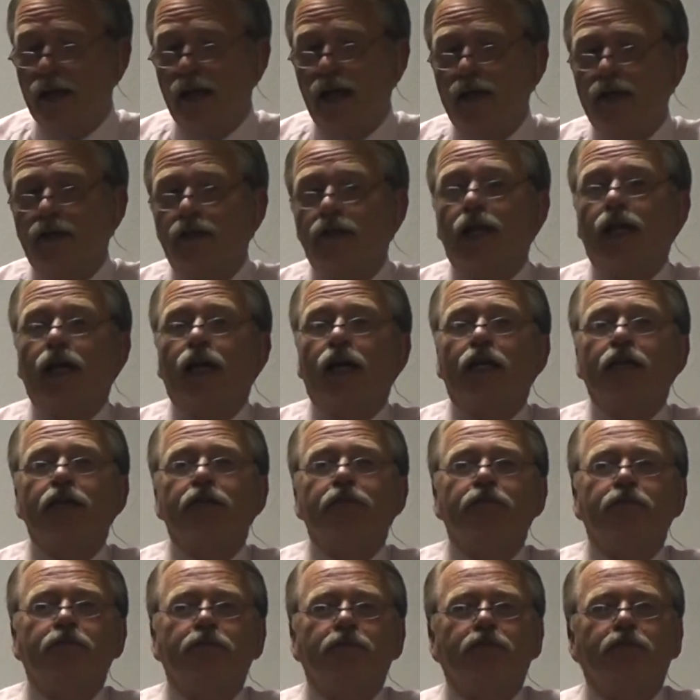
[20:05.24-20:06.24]
knocked
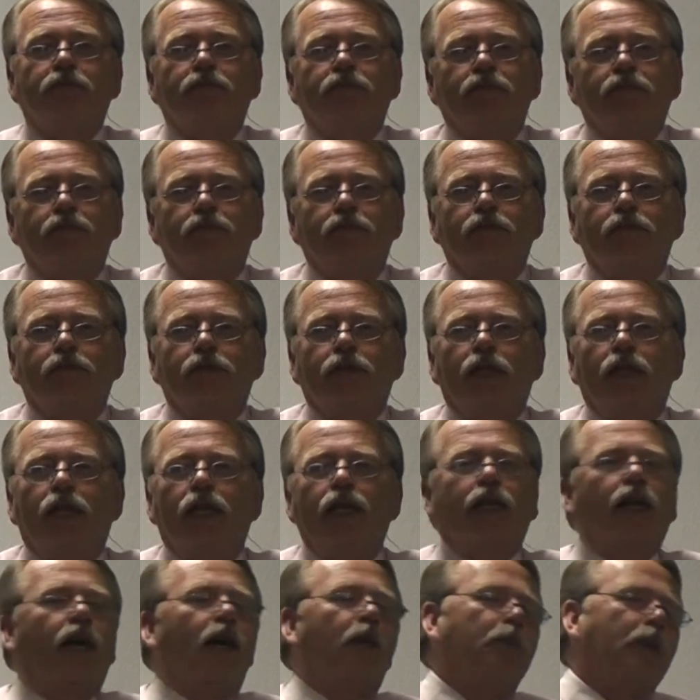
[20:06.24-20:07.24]
down,
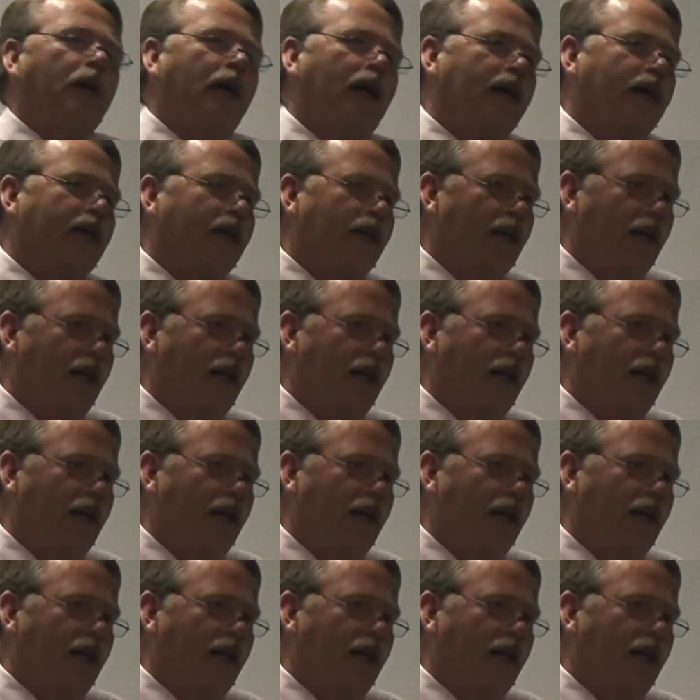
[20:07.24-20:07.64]
he got back